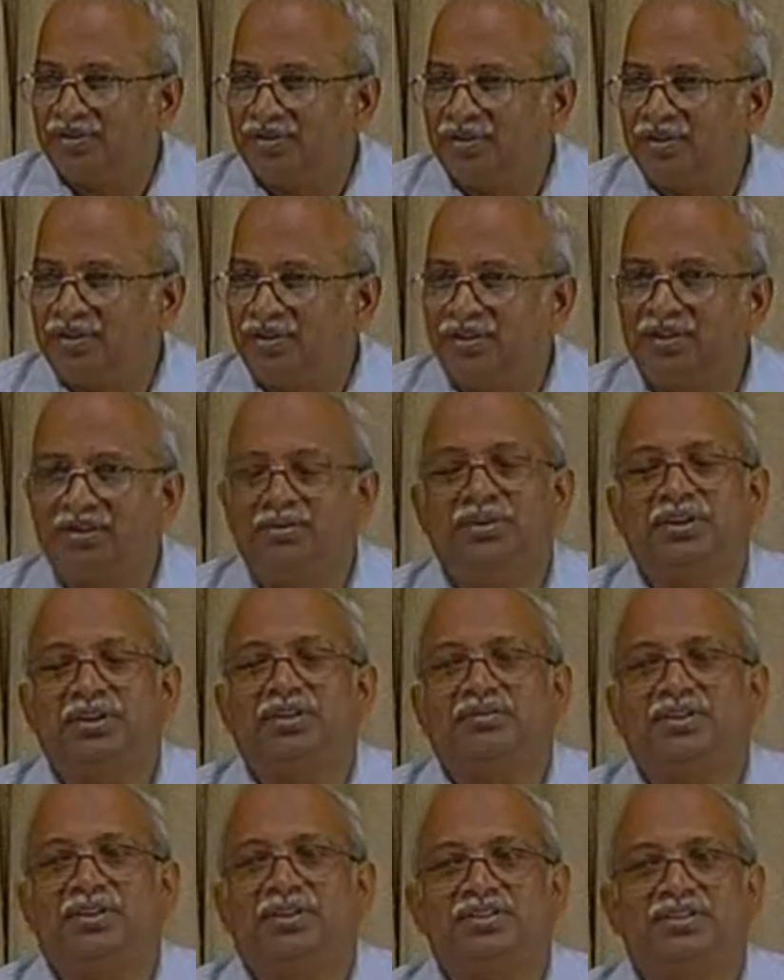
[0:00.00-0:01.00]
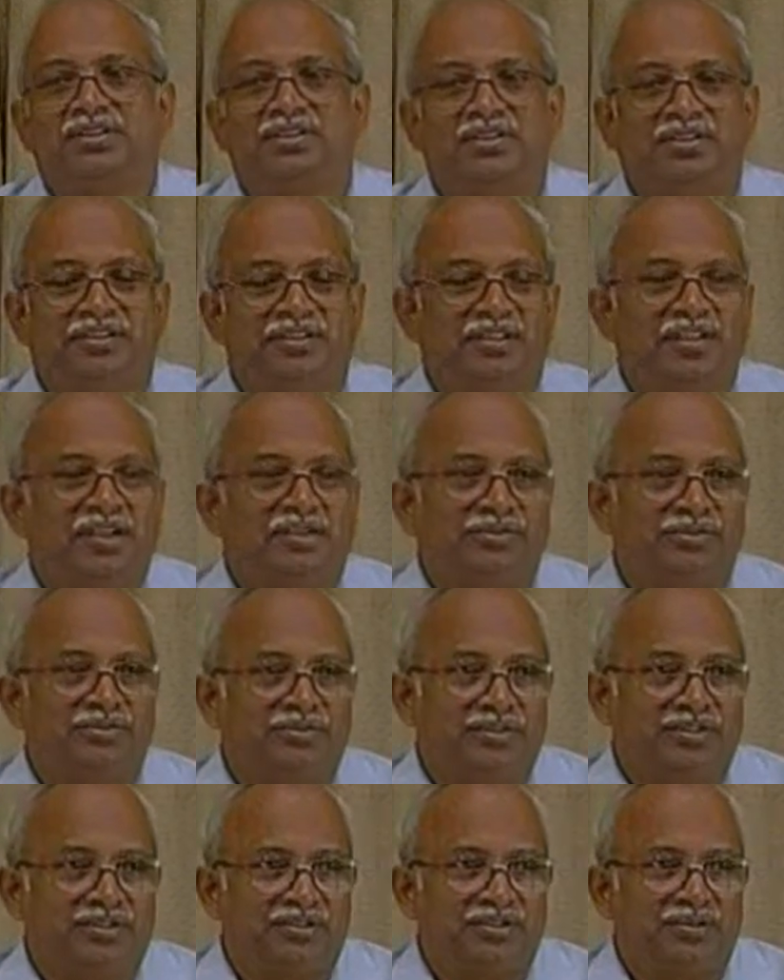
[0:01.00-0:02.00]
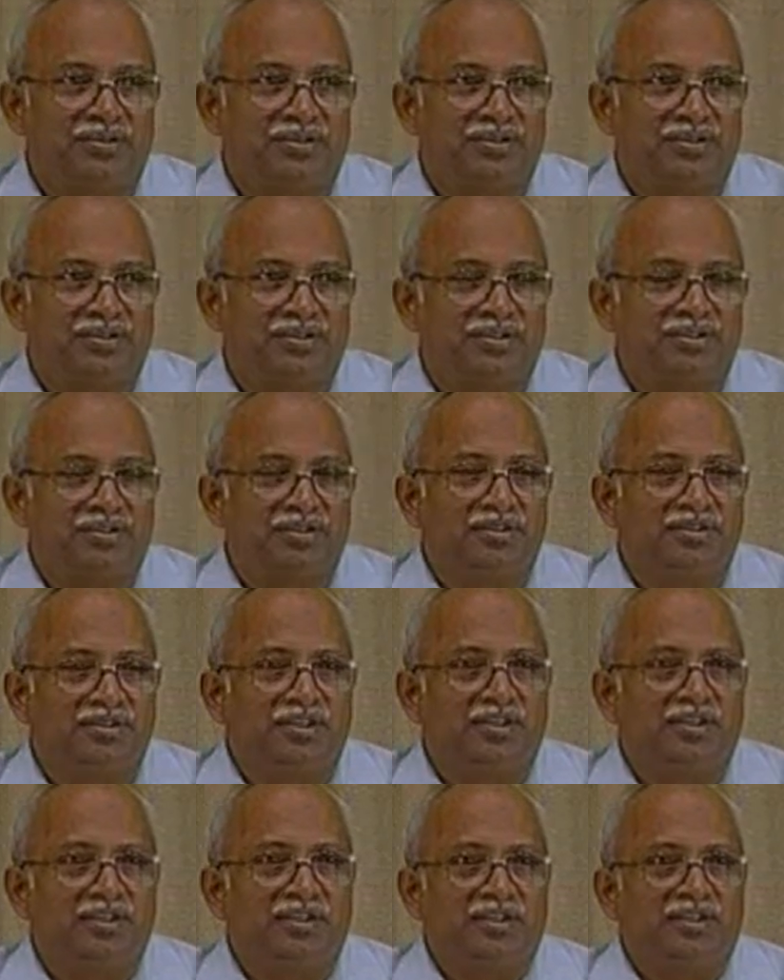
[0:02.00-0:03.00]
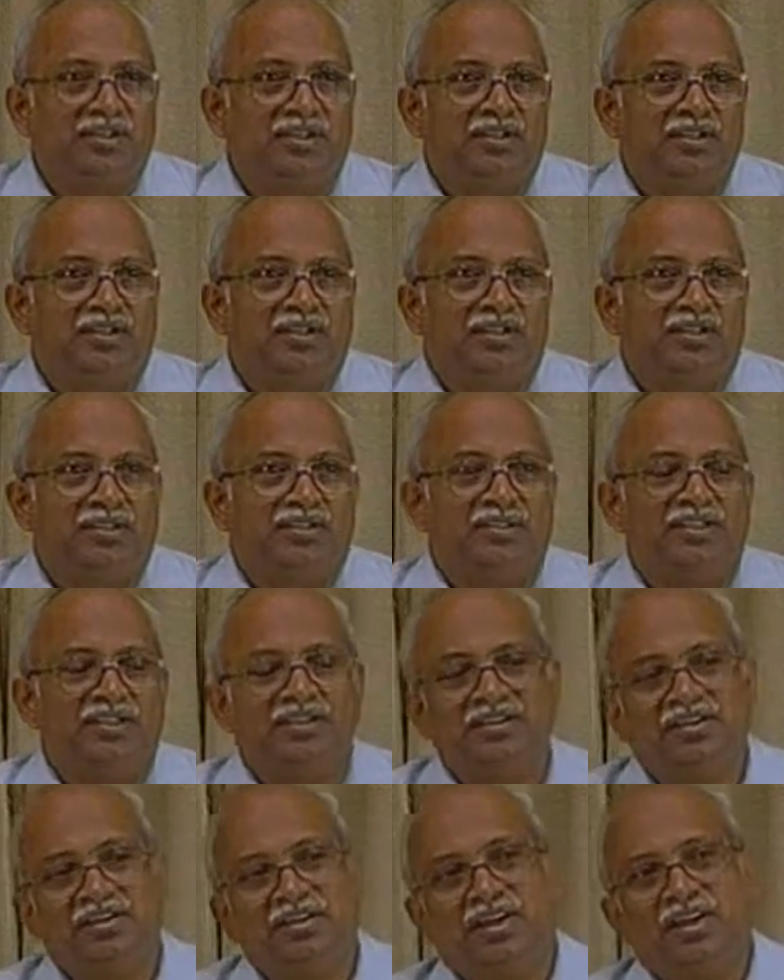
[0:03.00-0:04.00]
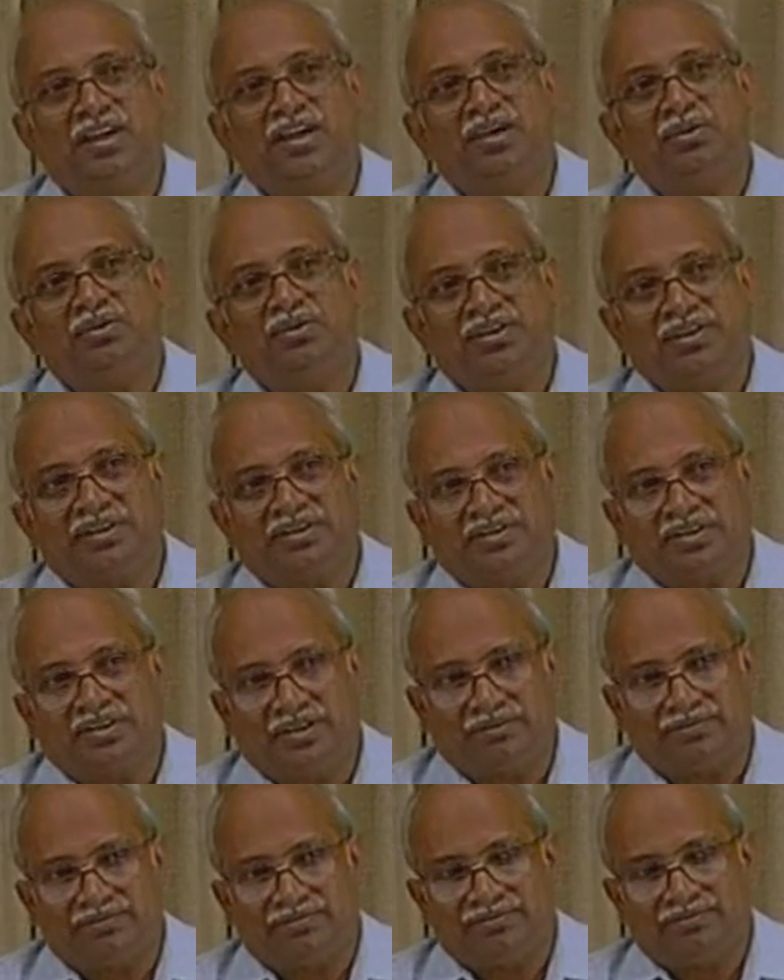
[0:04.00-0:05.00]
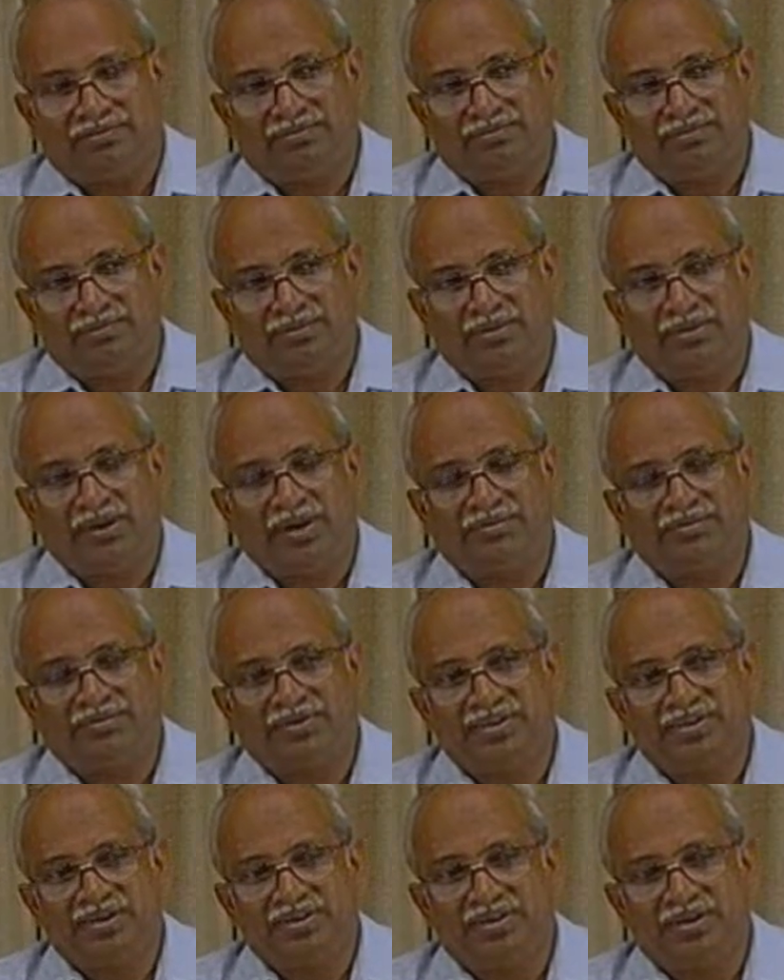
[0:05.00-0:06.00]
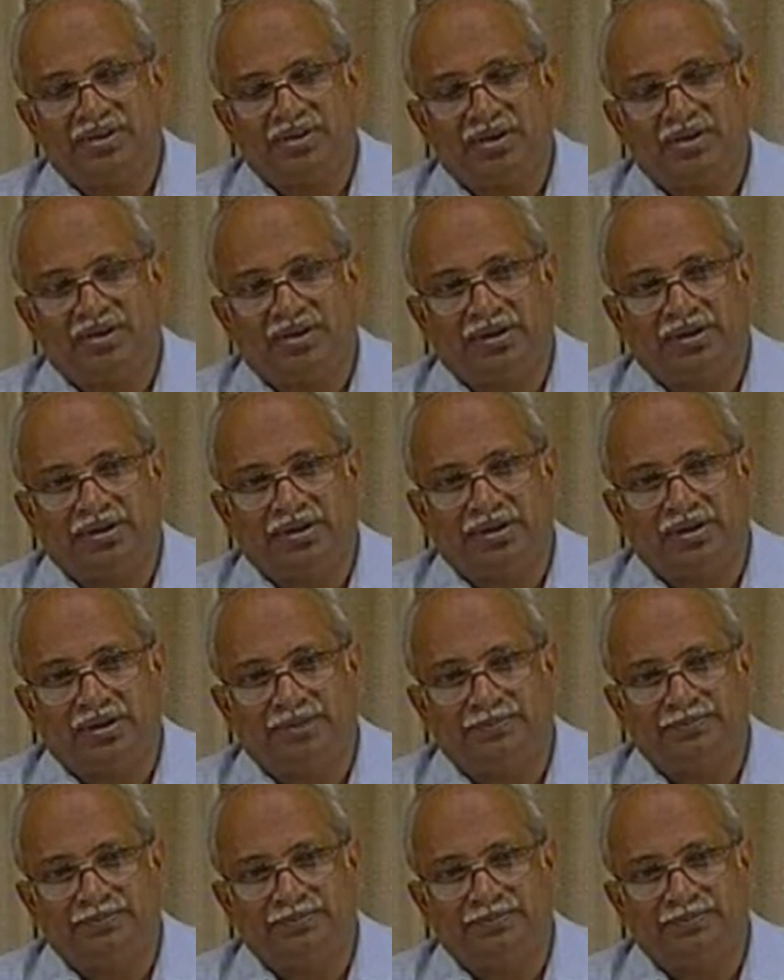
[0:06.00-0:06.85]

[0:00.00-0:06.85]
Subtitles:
little bit of uncertainty associated with it. Then the layout itself, we have seen in our